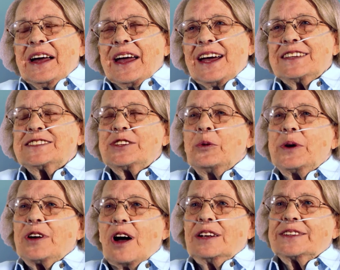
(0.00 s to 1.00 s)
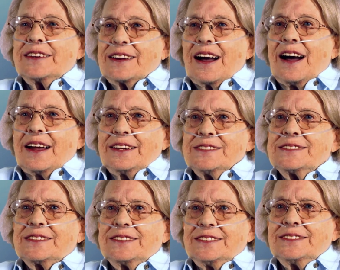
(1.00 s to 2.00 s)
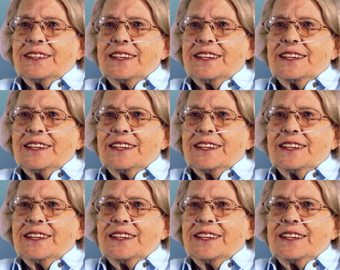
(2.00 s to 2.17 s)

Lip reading: And so we called it a God incident.